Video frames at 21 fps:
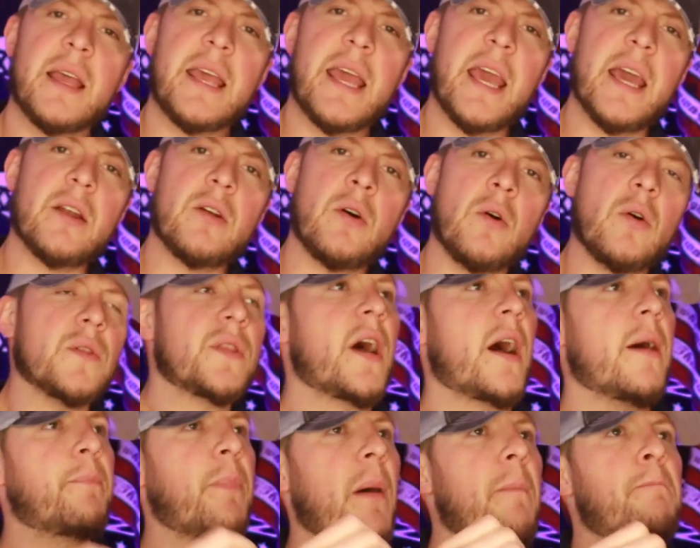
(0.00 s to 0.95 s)
can't hold
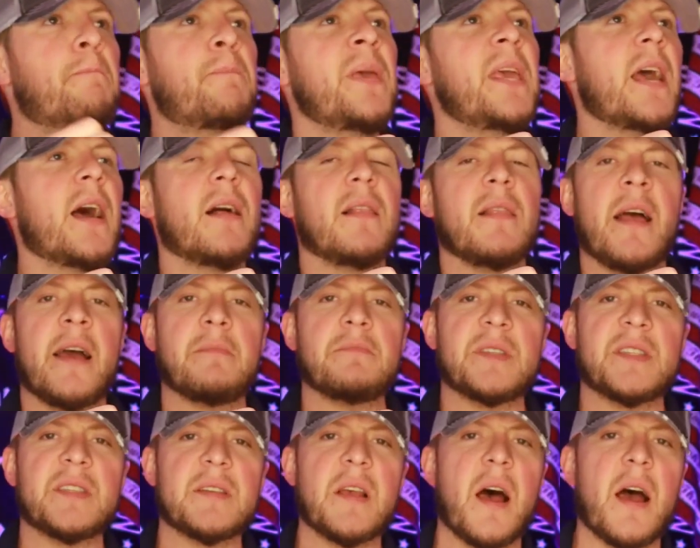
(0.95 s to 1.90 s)
up a
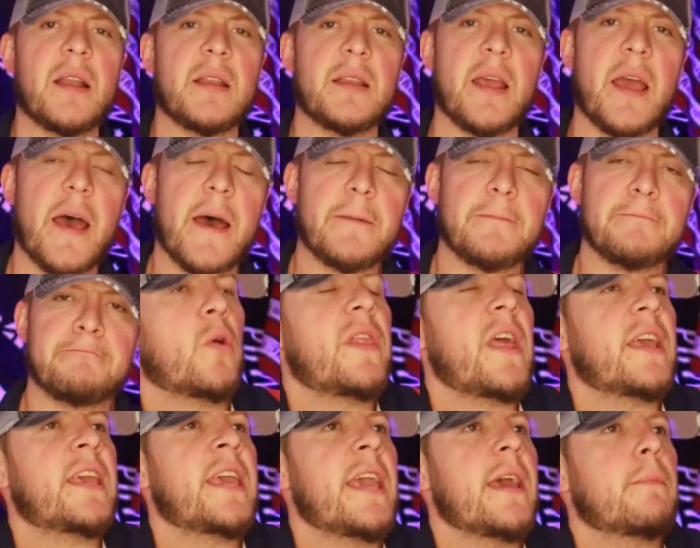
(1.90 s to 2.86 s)
BLM sign yet, or
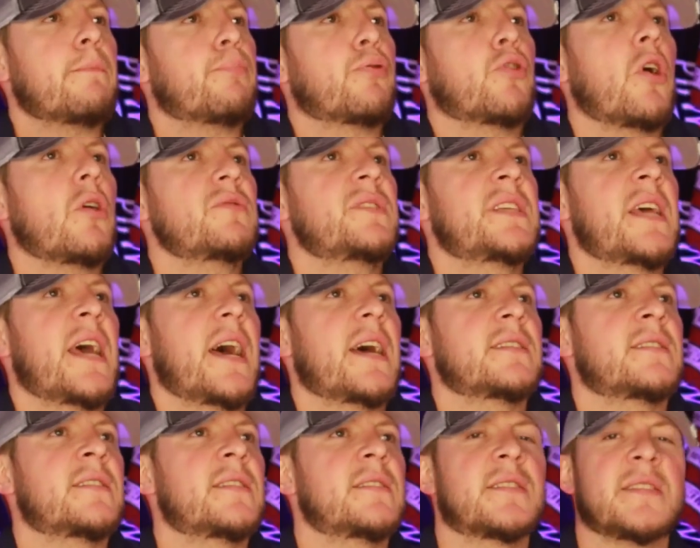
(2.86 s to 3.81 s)
they can't
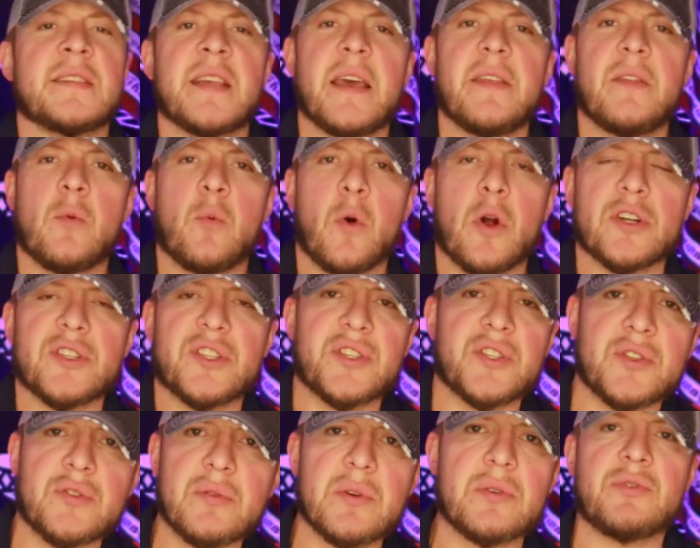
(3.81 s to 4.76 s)
protest and say the word
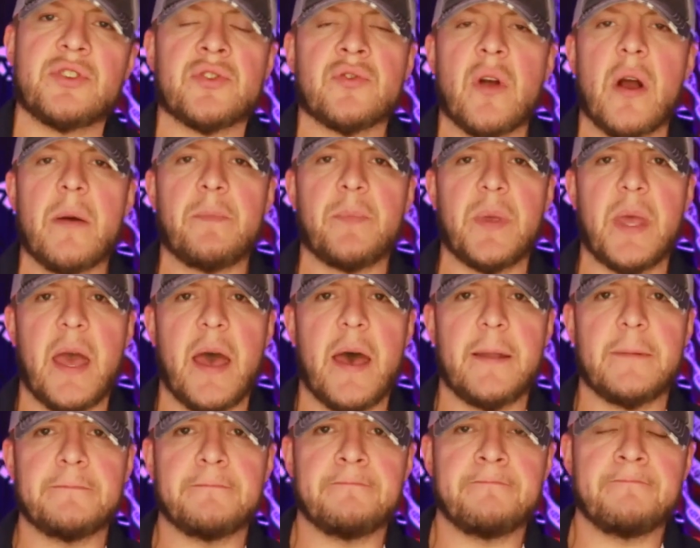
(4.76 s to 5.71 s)
screw Trump
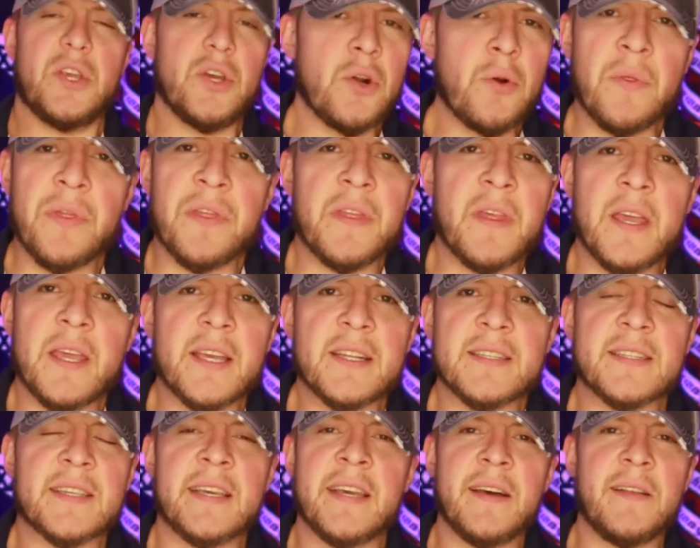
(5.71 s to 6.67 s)
yet. You don't think
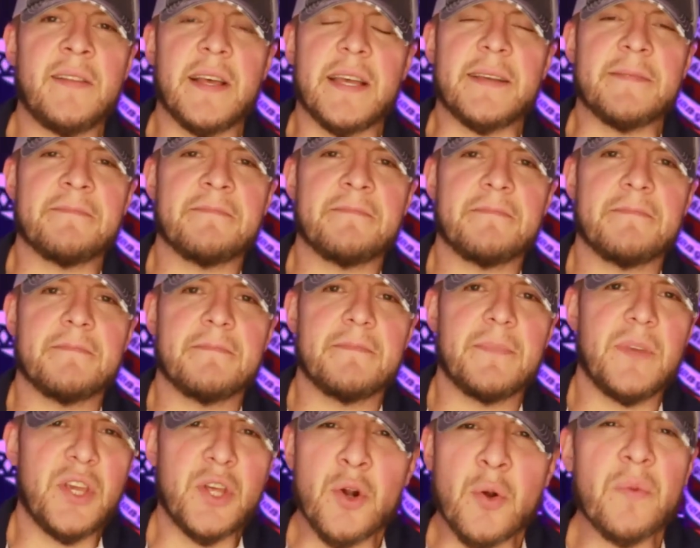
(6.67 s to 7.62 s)
it's killing.
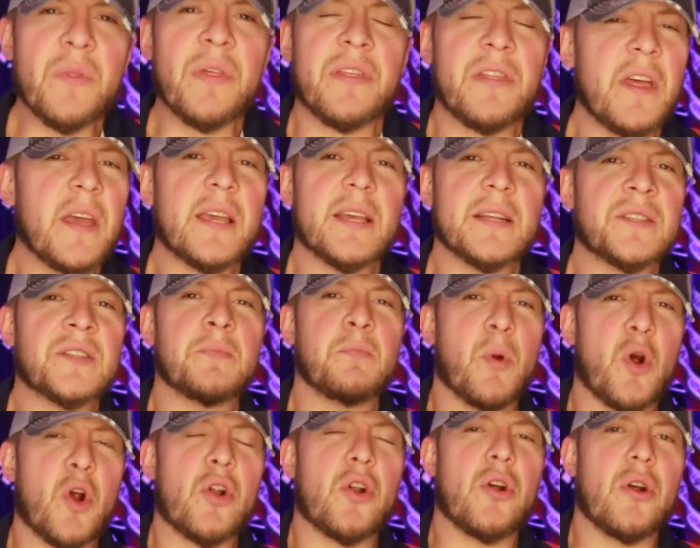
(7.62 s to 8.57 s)
You don't think it's
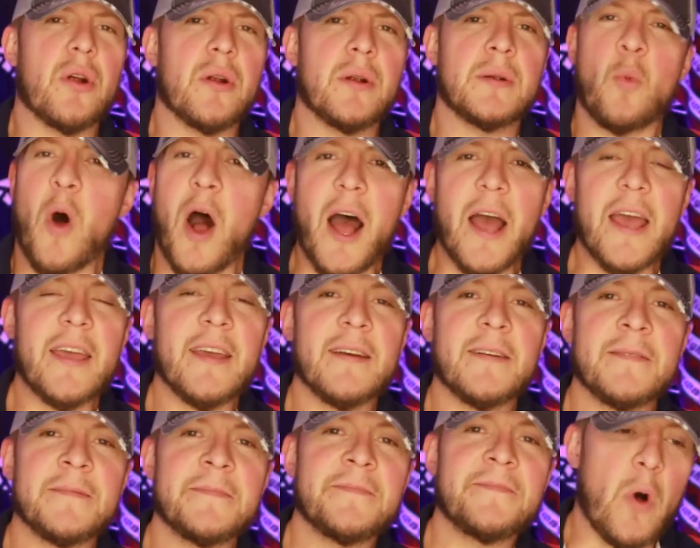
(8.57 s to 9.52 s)
murder. Why?
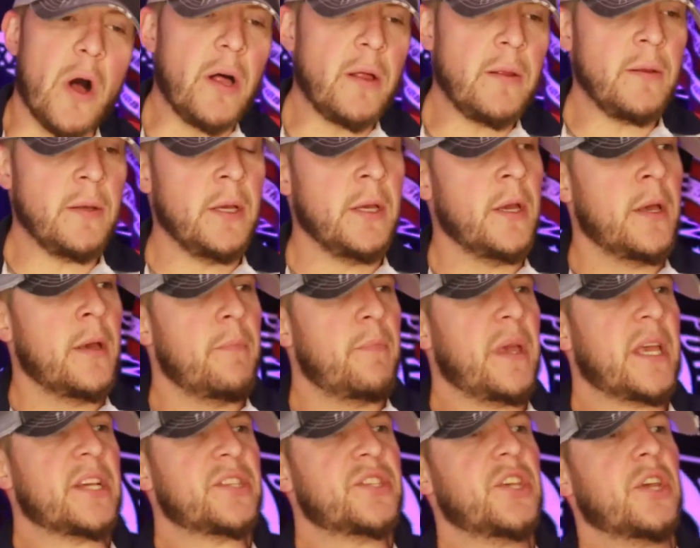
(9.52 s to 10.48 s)
Well,
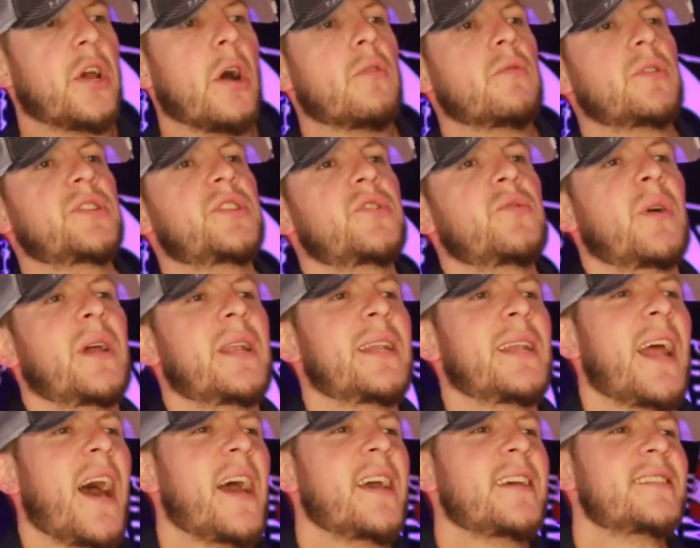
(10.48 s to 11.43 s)
because you go into a
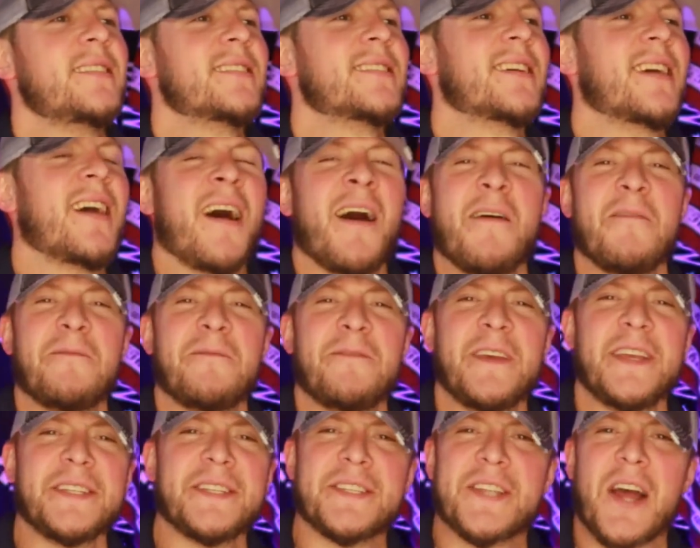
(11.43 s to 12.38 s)
nice,
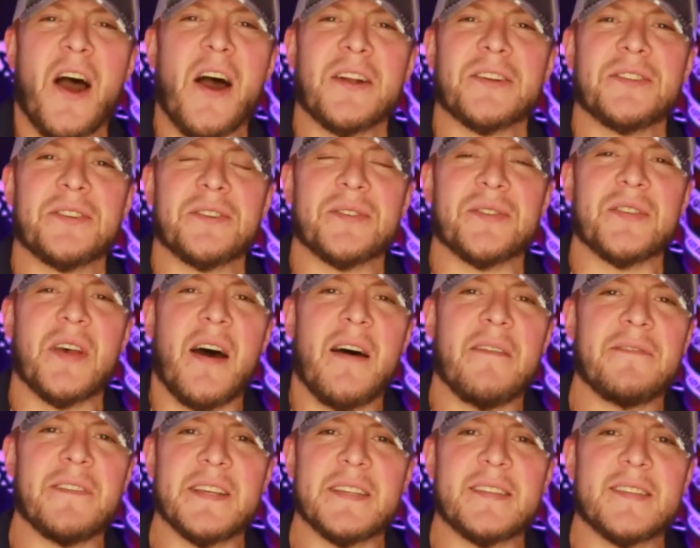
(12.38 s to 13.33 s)
comfy doctor's
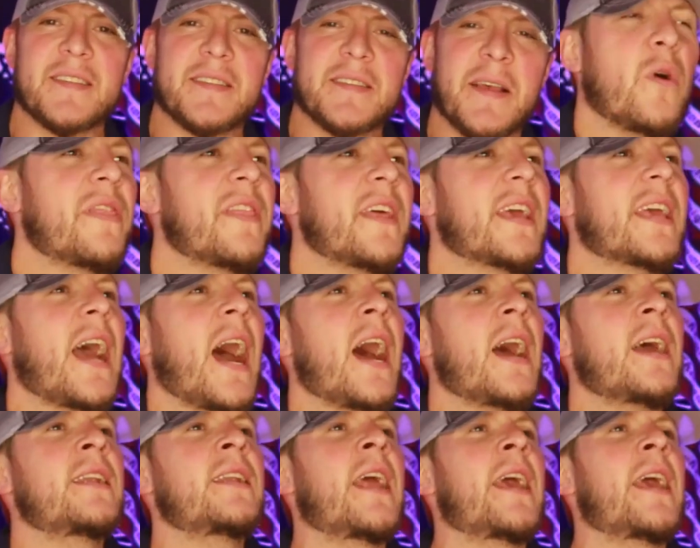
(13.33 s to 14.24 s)
office with a guy